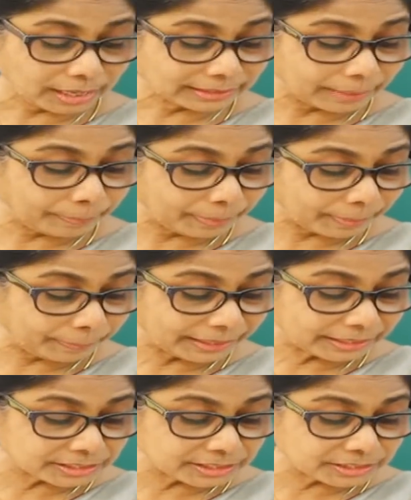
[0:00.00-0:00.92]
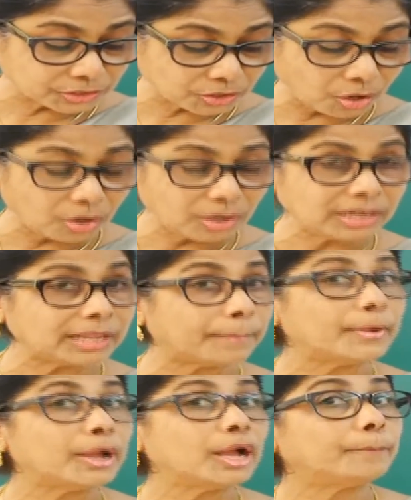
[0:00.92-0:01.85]
That preparation is called,
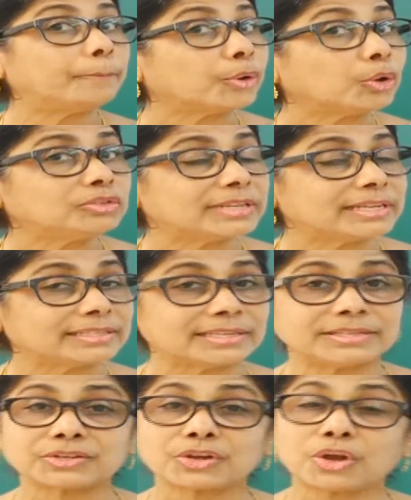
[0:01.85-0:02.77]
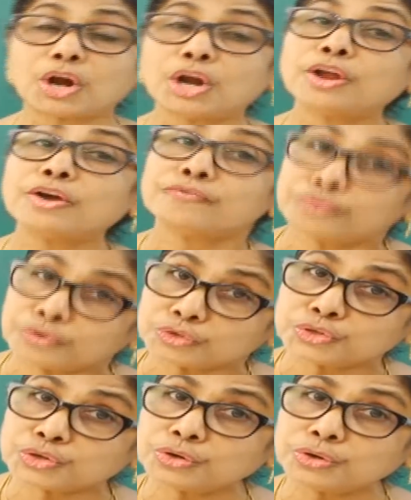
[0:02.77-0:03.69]
the process is called
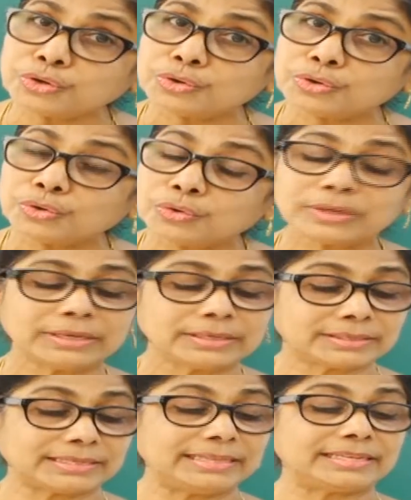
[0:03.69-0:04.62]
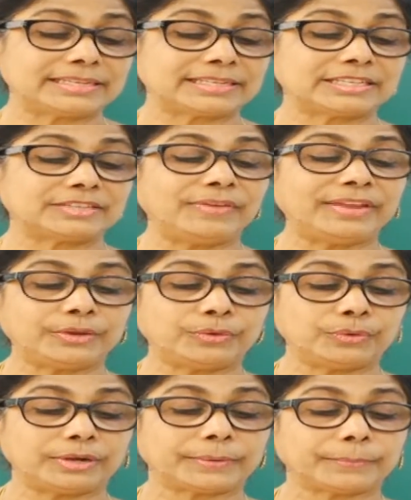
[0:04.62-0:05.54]
photosynthesis. Very good.